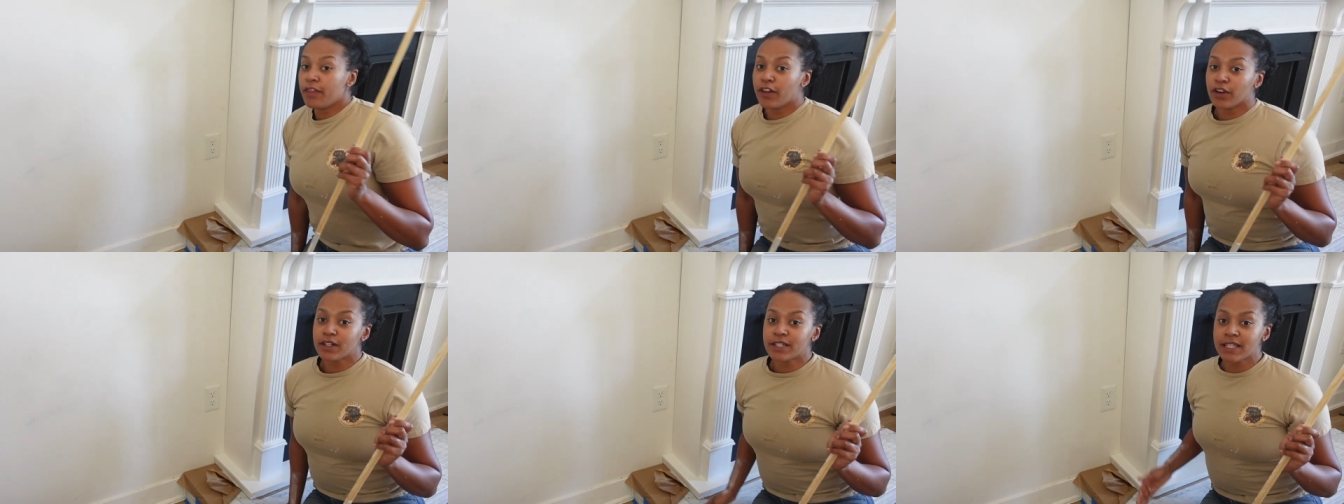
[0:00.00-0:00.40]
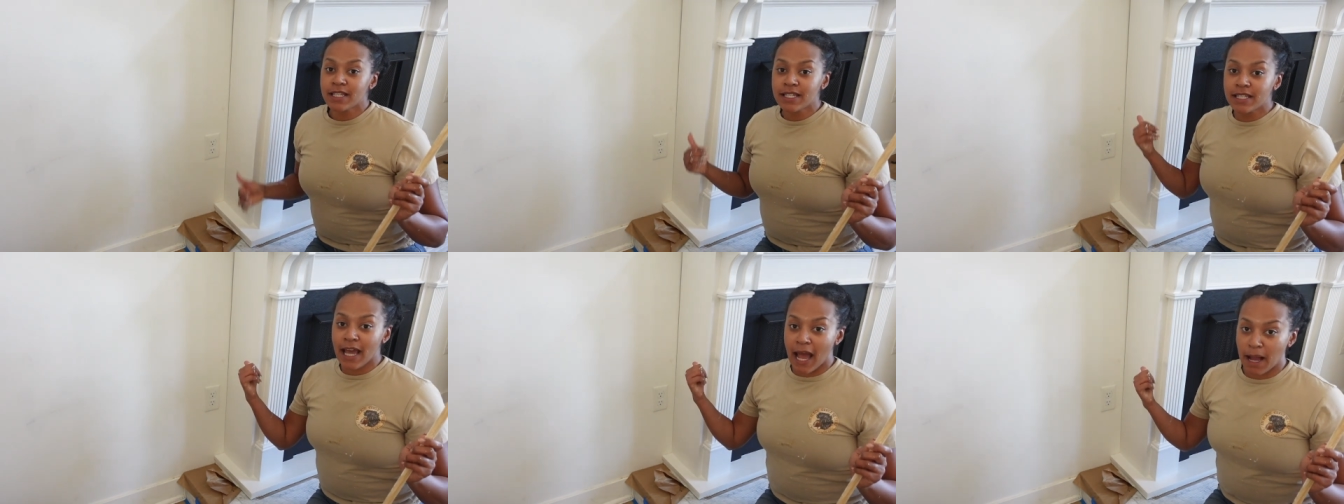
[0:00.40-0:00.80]
There's
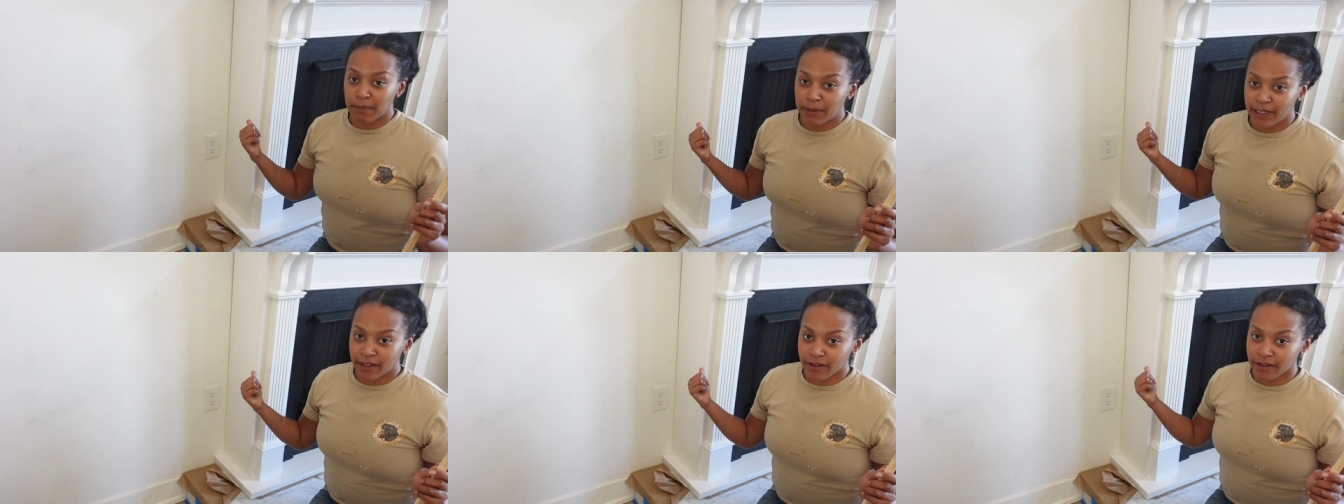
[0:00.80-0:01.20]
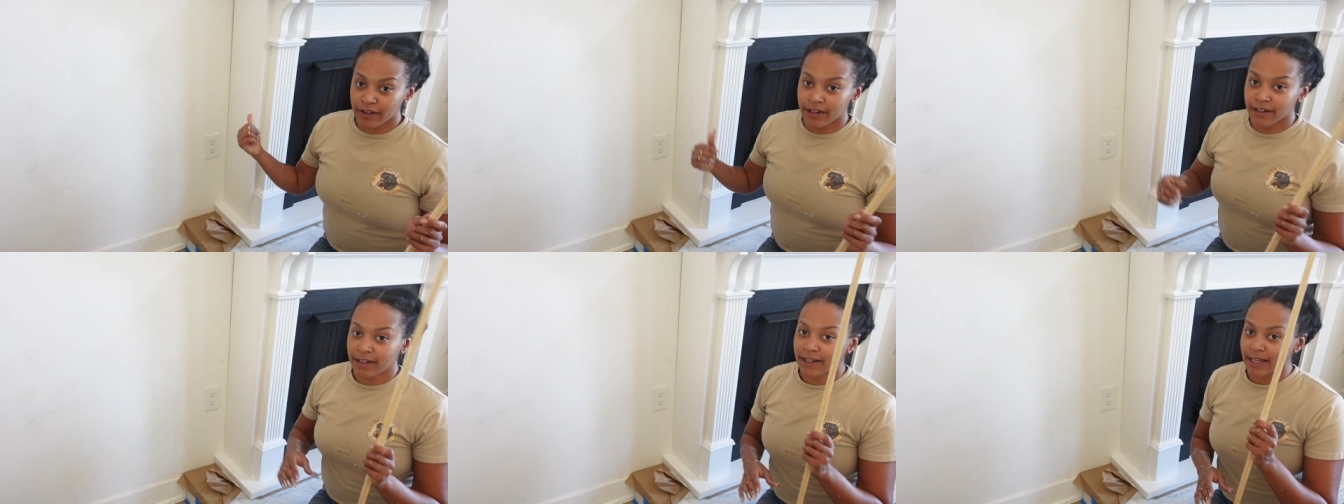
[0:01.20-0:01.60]
this gap here,
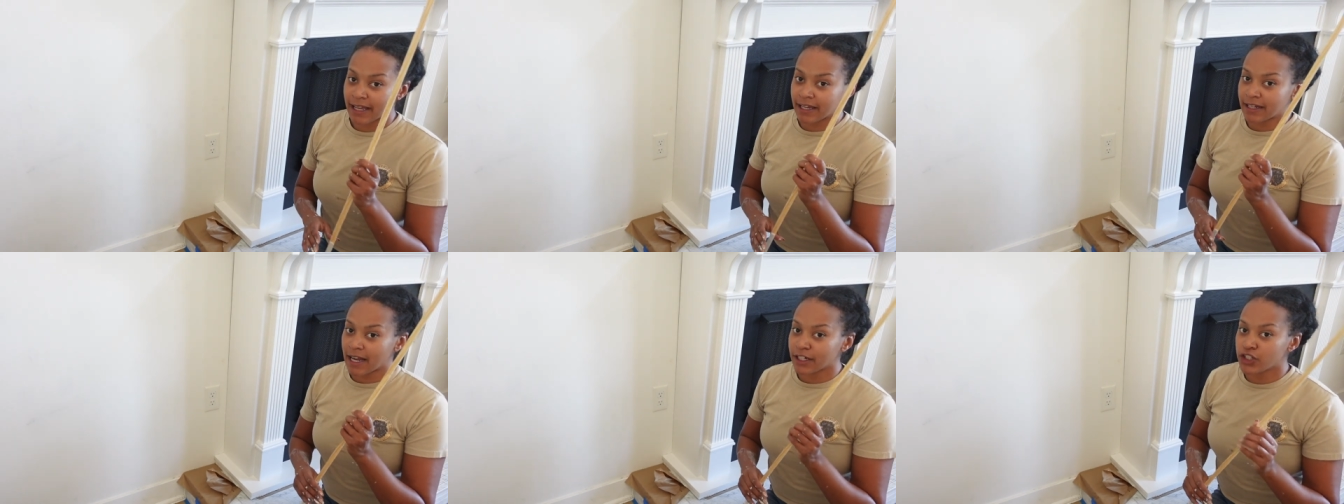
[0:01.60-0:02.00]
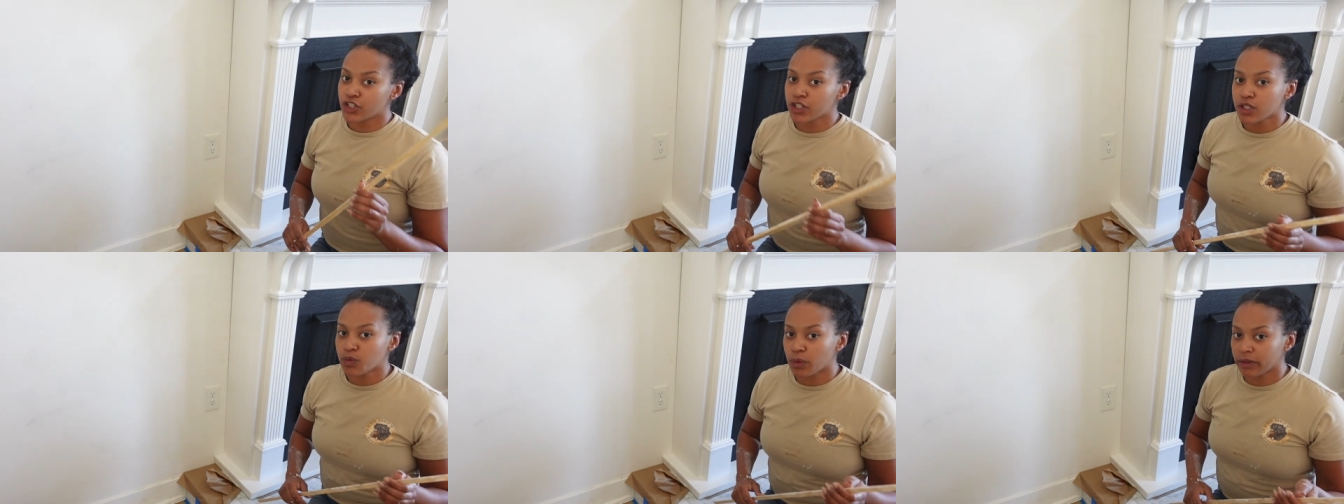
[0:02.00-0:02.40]
and I
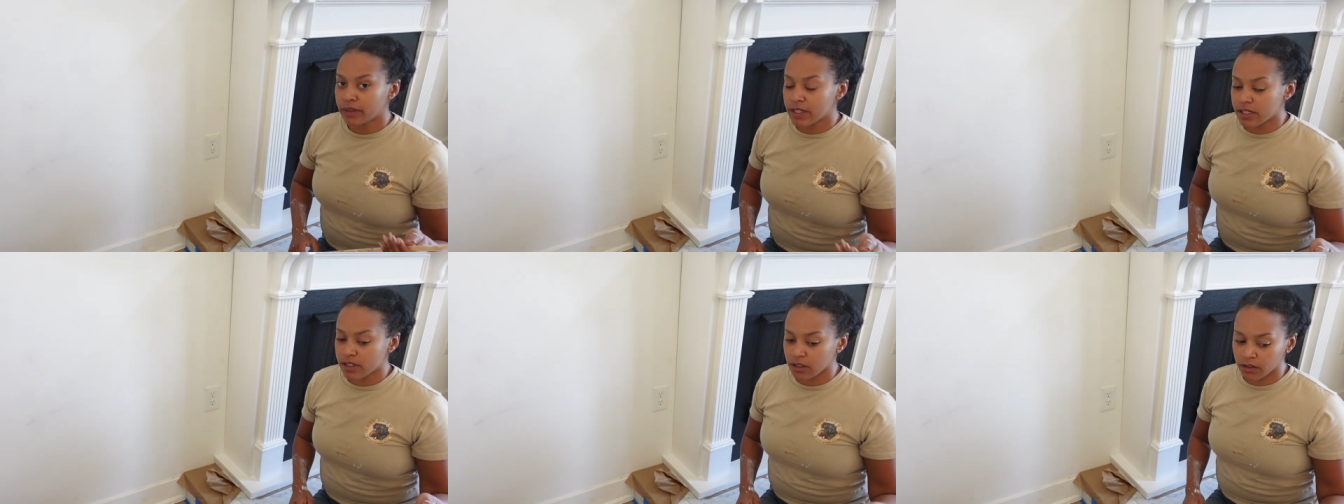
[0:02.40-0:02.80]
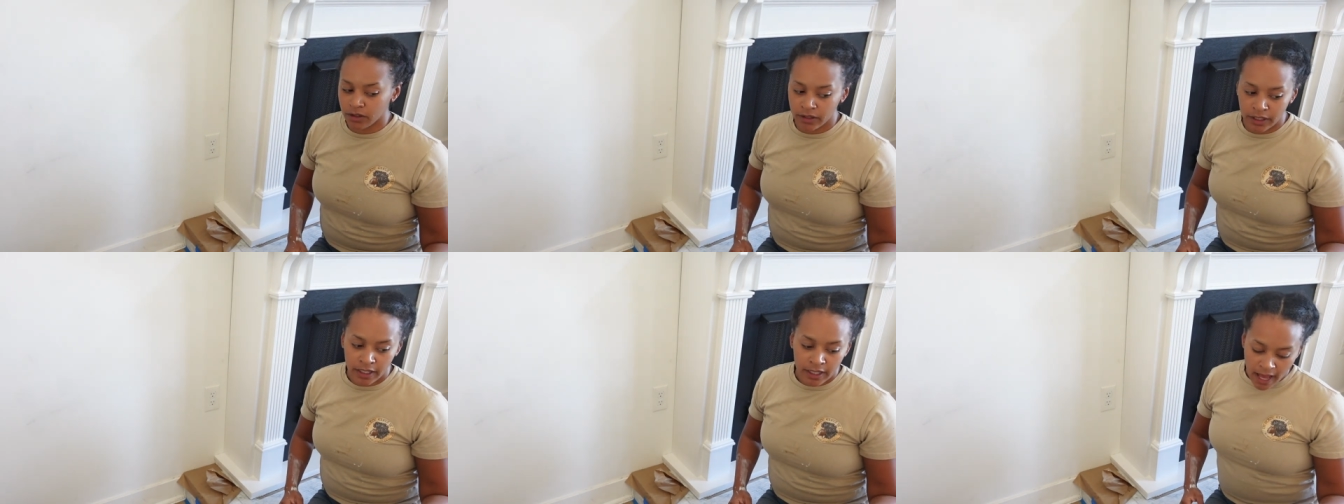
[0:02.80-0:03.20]
just want this to
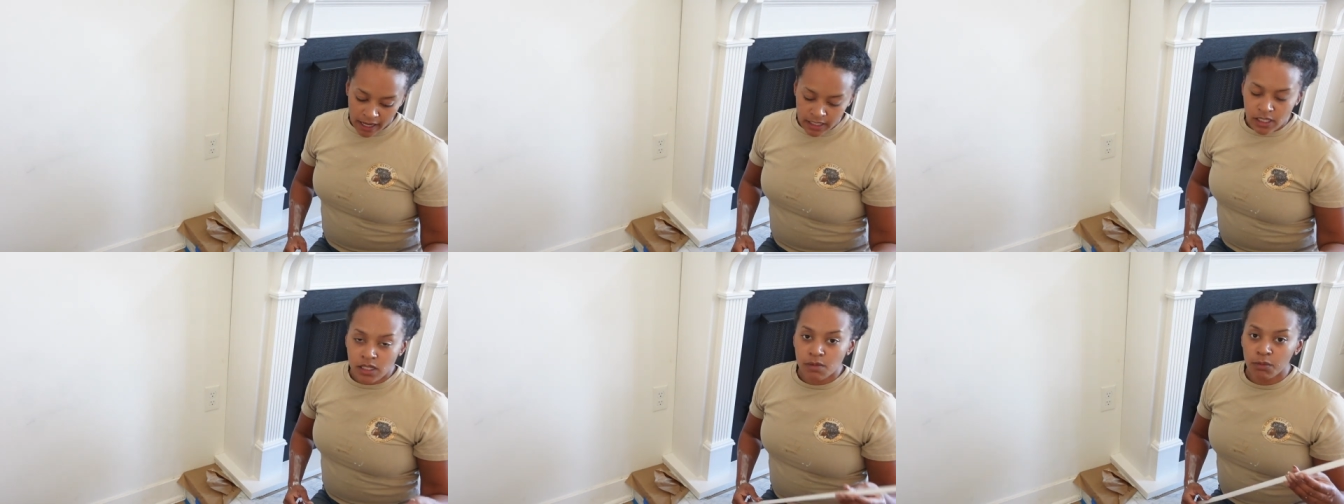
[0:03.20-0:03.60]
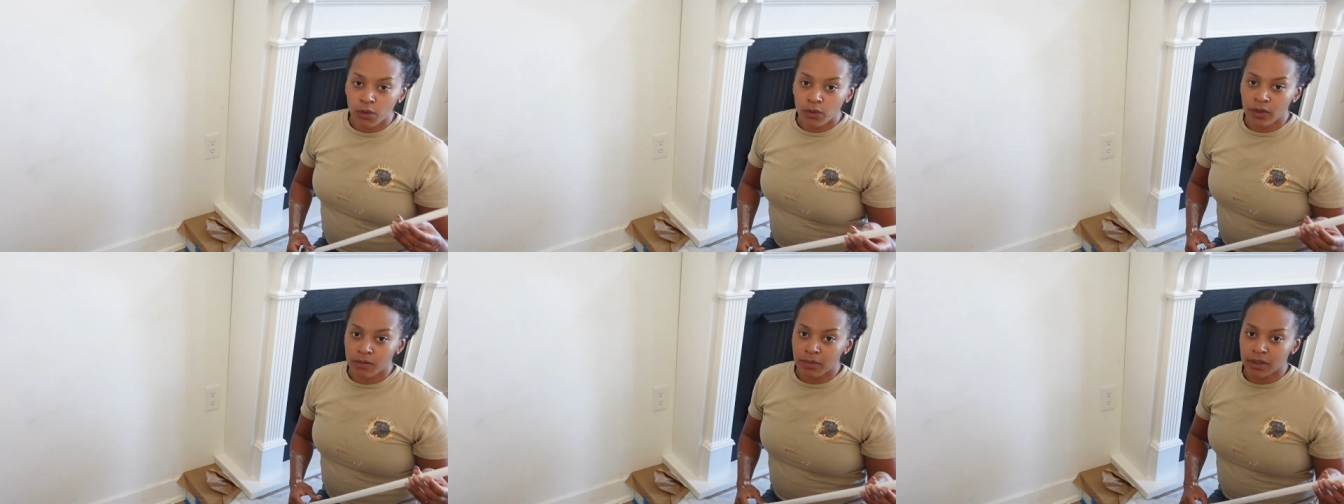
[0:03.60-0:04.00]
look as
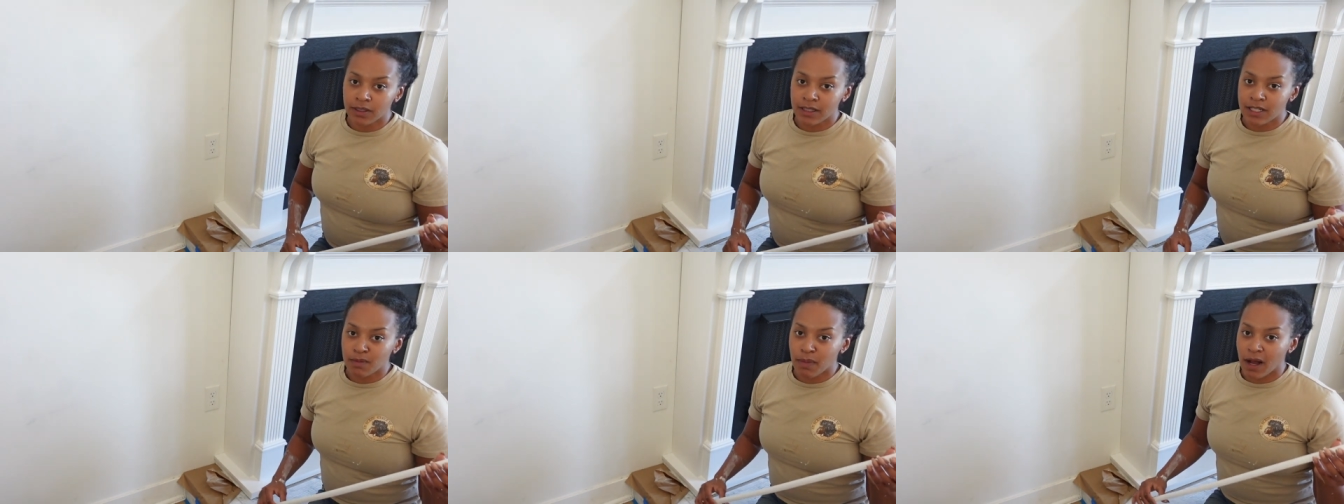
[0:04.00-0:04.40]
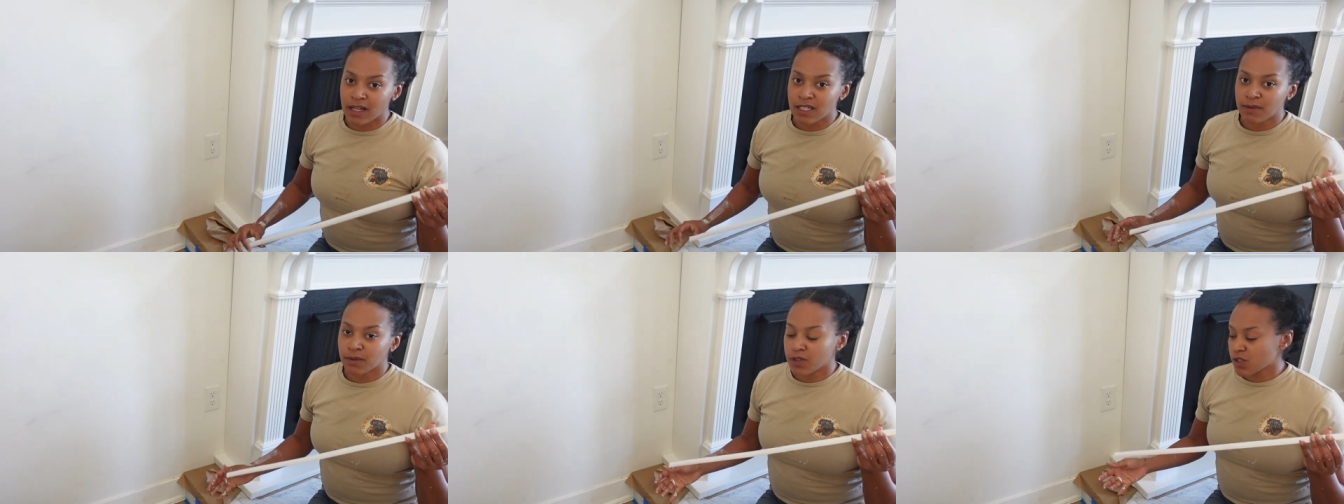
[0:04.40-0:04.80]
smooth and built in as possible.